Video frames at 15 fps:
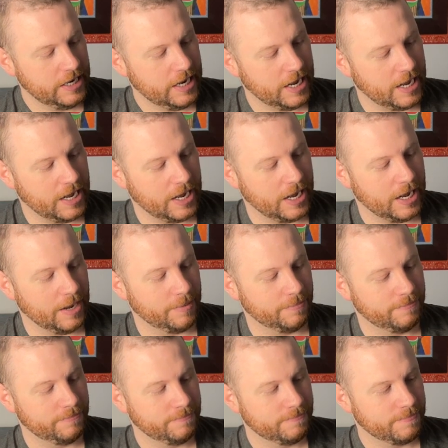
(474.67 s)

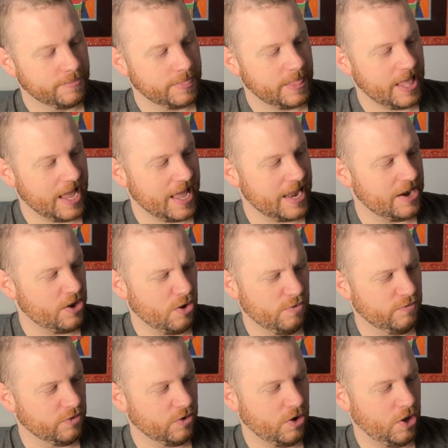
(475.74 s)
And
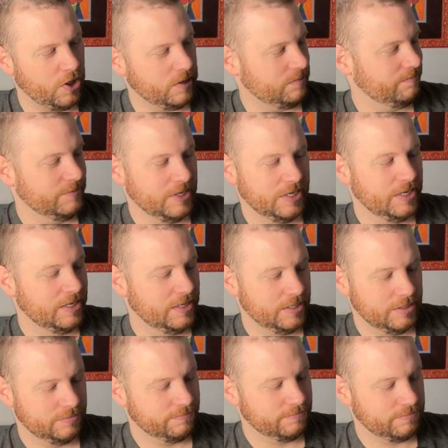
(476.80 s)
overall,
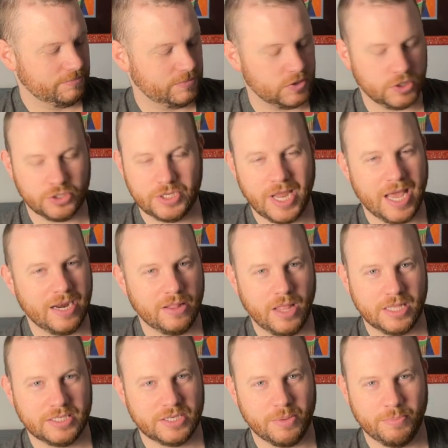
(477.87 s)
there's not a
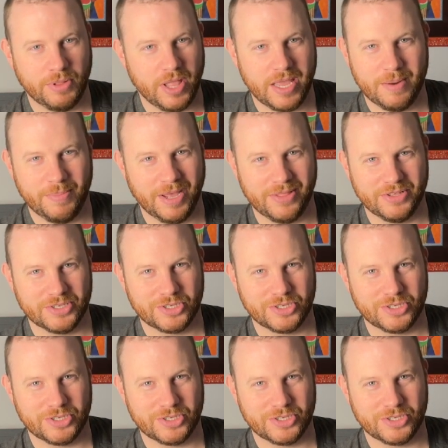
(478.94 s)
lot to complain about this